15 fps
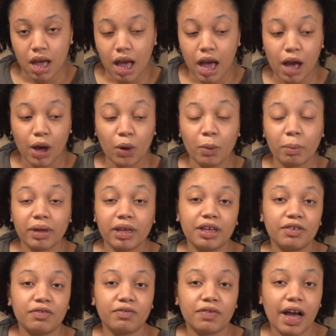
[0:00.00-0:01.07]
I hope
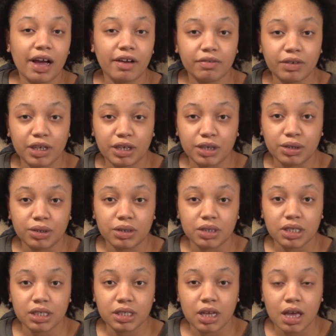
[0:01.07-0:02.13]
in 5 years
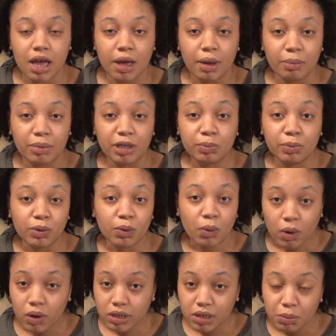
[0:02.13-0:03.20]
people
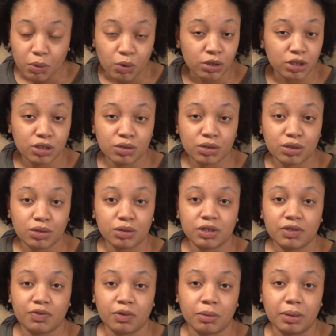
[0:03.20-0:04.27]
want more tutus
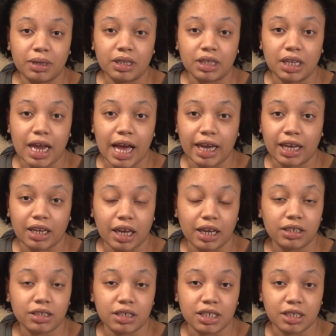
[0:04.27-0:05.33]
from me than I can
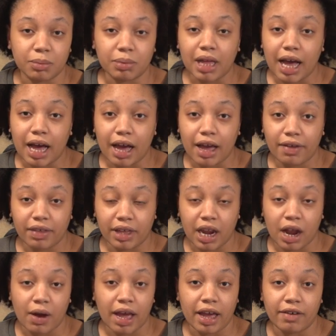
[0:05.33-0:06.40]
actually supply, that
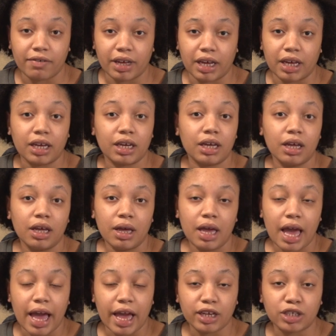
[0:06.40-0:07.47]
I'll have a
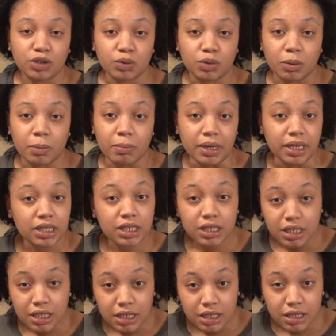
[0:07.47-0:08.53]
actual
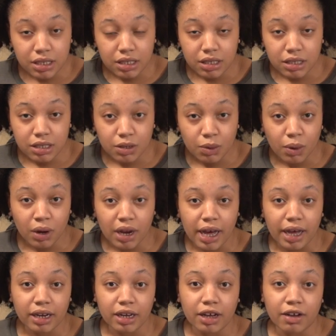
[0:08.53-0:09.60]
business to work
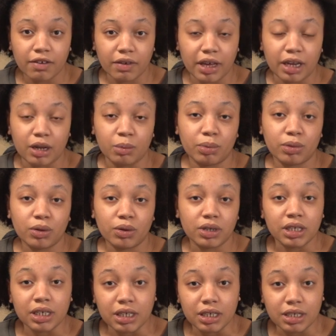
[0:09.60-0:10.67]
out of and
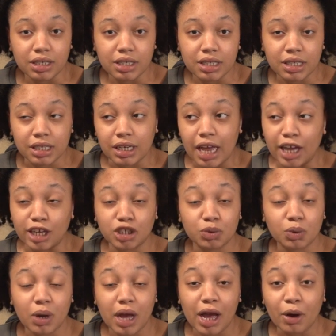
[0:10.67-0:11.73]
employees and
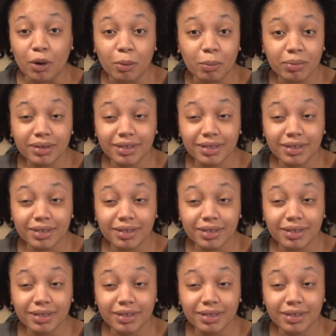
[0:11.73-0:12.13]
actual help.